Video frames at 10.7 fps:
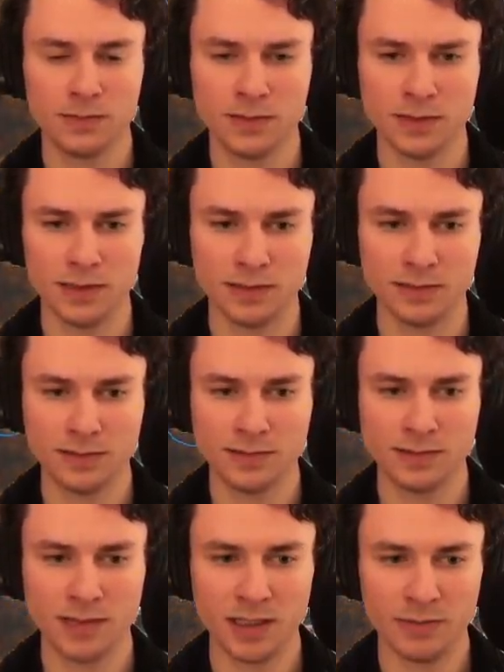Try and
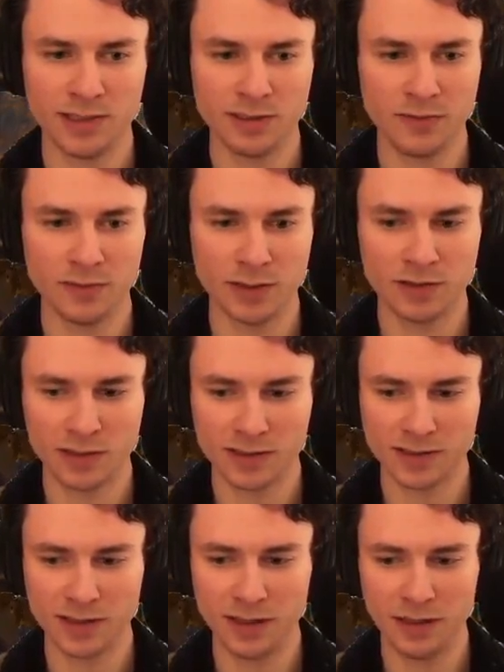damage him from across
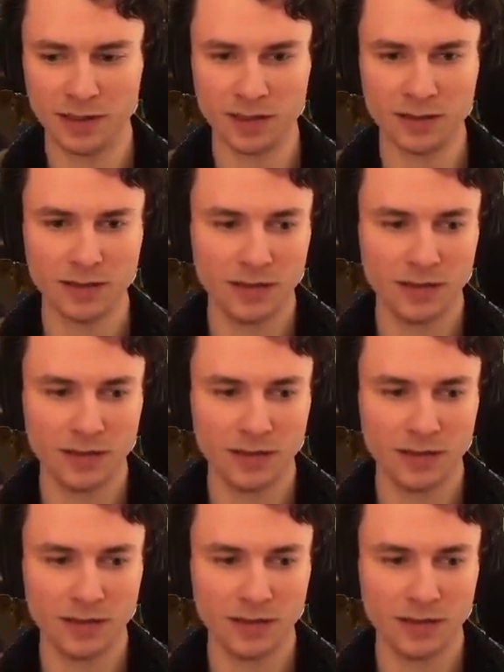the